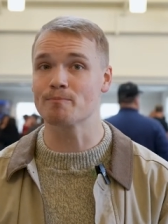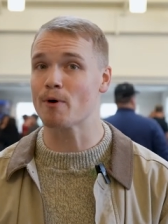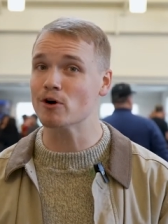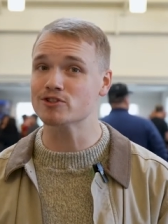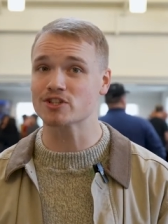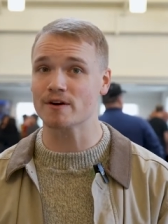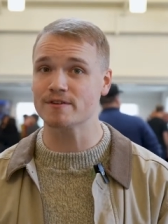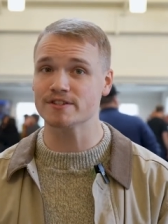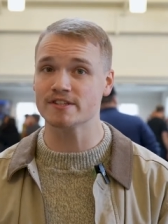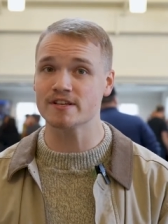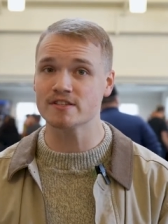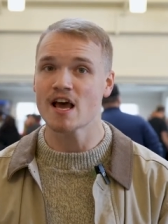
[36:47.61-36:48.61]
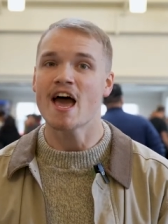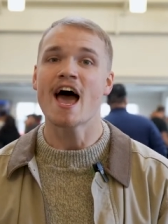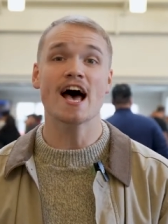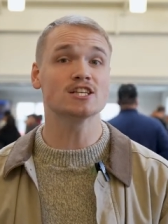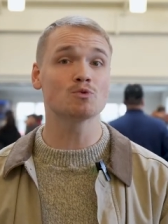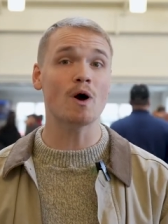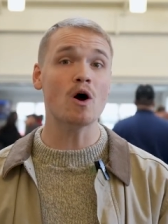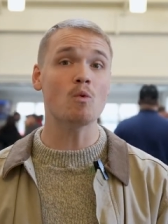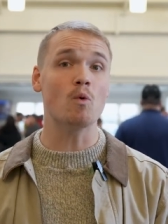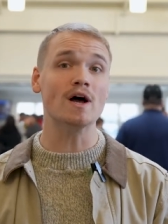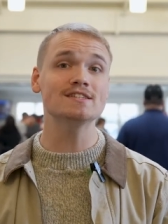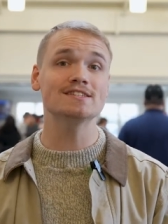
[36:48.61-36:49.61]
for both services, as well
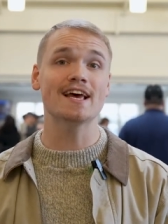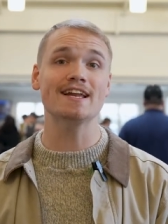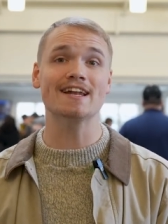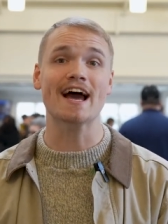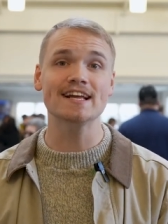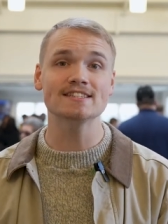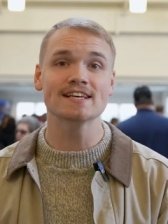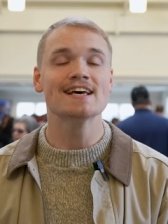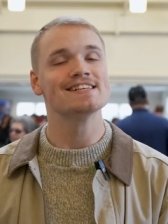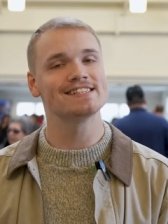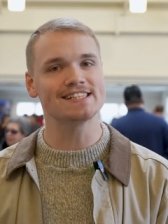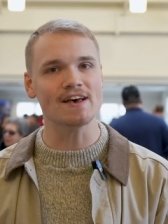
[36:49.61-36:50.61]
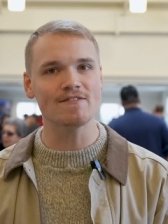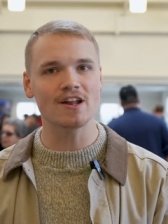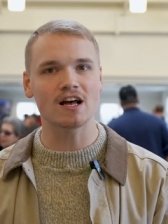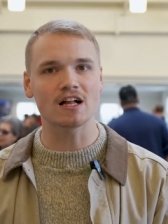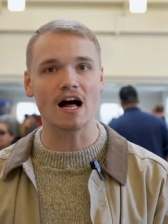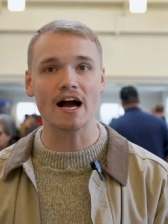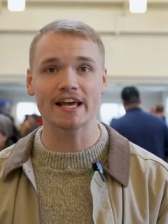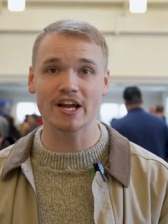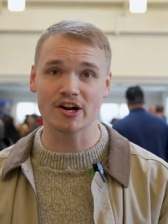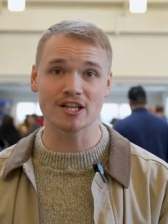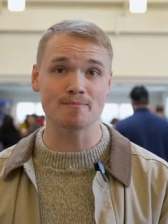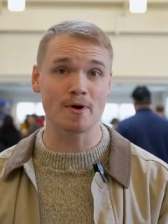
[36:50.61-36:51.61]
Wednesday nights 7 o'clock
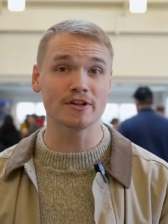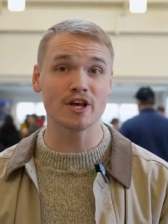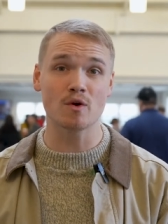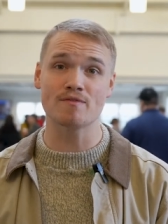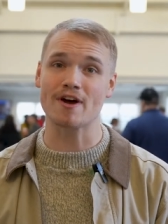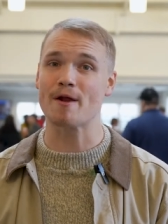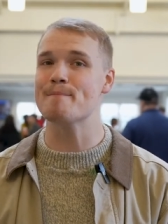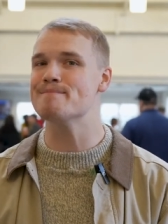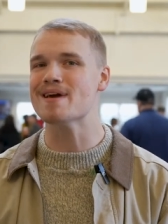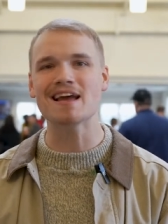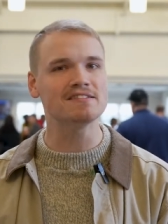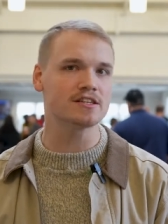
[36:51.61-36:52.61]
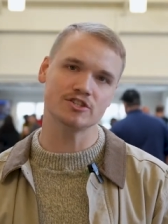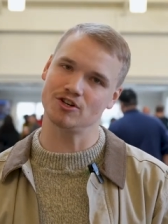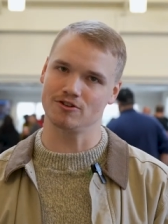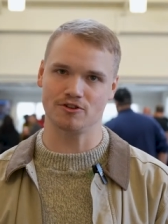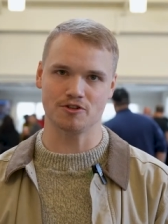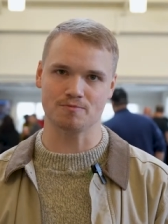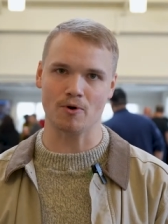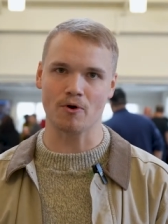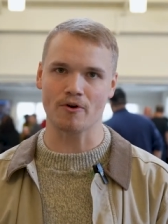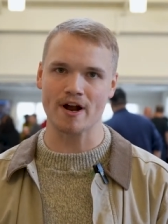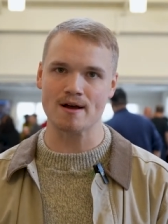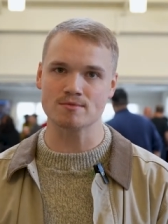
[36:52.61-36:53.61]
here in the building. We've got amazing children's
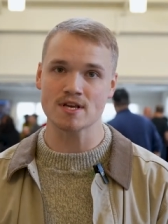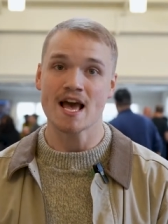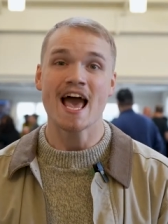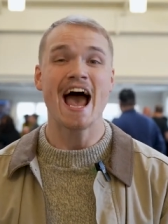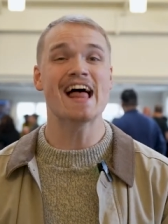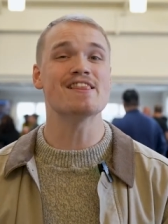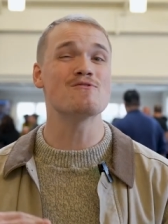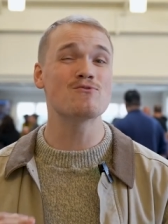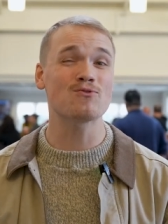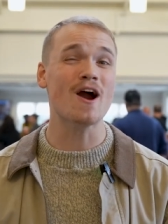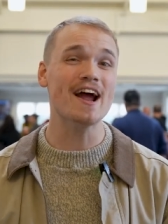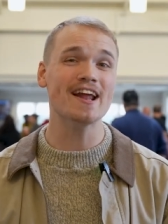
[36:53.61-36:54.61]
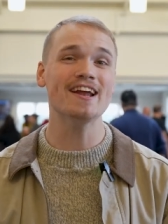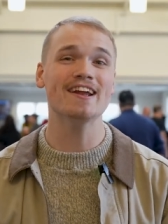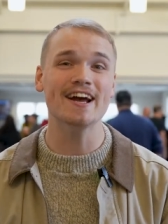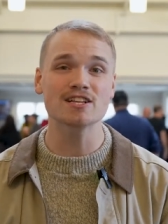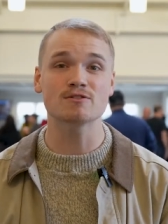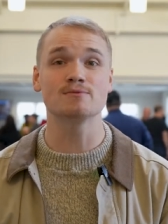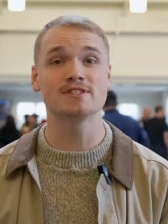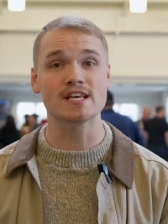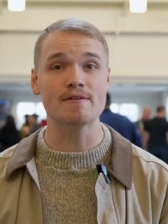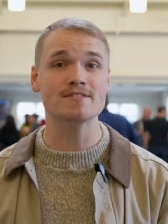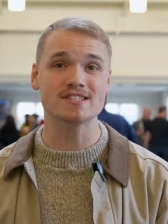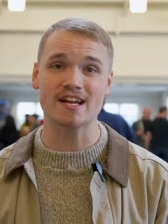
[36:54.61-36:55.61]
programs. And then Friday nights from
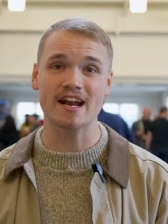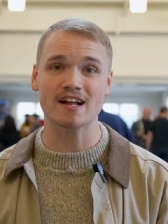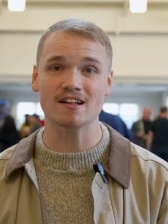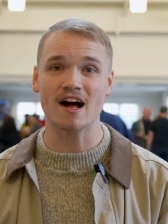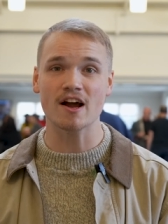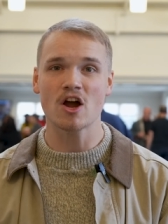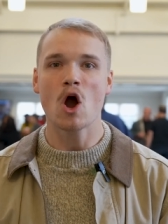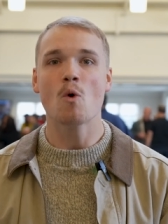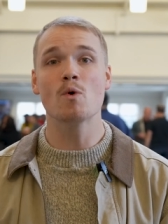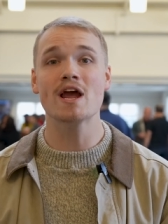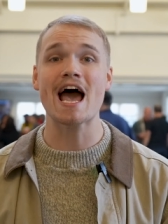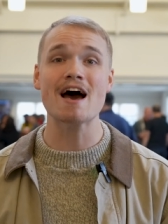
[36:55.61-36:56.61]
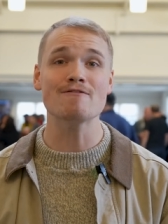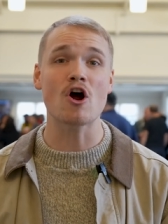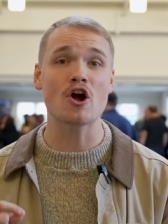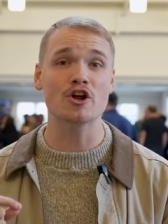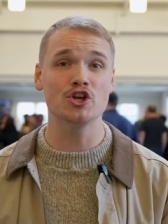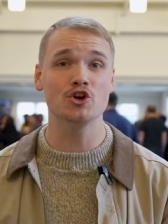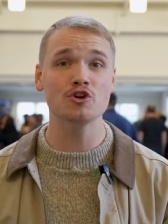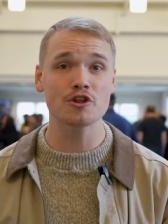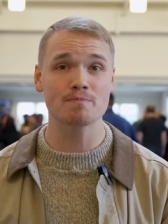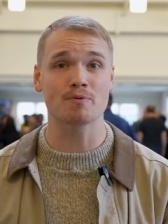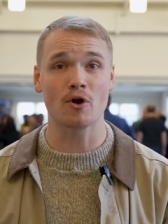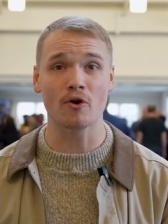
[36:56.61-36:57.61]
7 to 9 o'clock, we have our youth
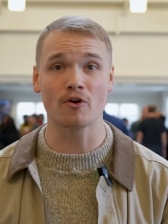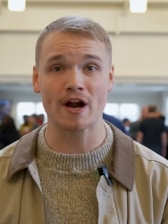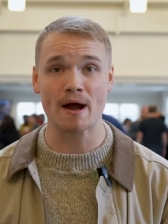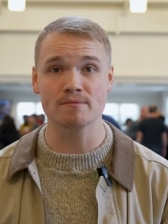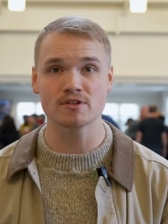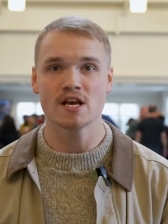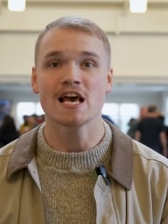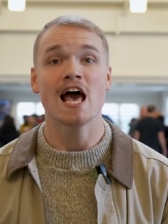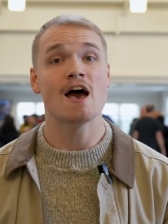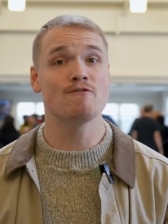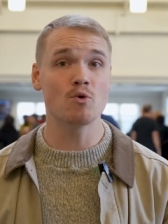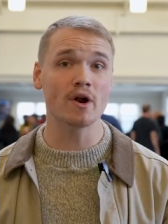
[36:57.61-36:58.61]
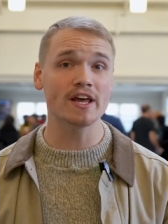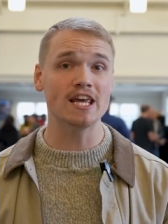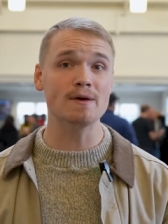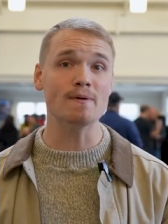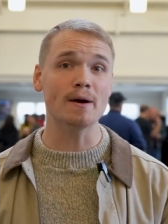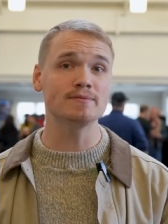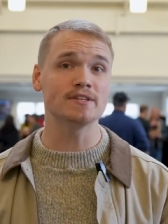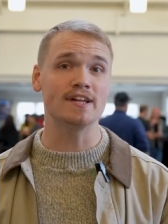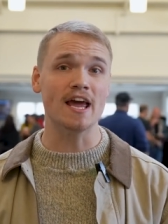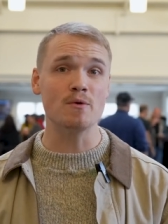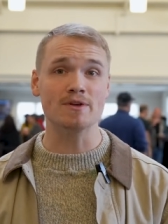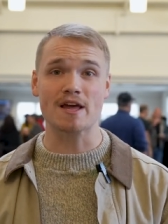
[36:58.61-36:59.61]
programs. If you want to keep up to
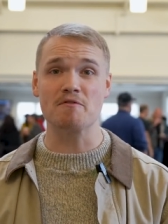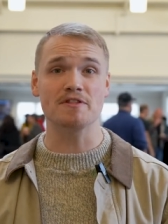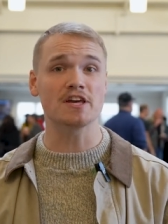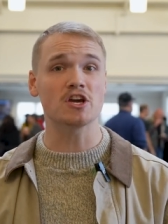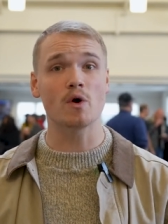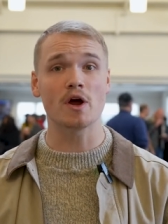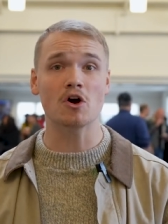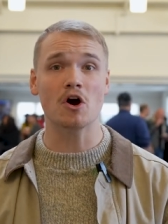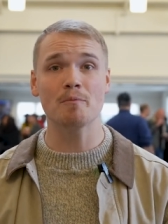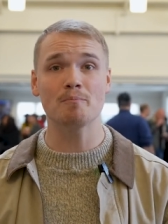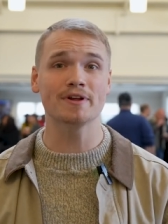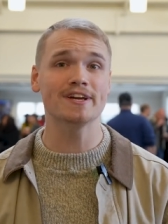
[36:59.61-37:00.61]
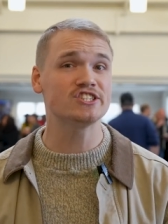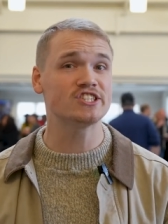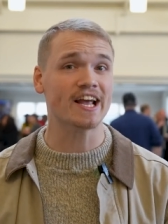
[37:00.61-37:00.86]
date with everything going on, please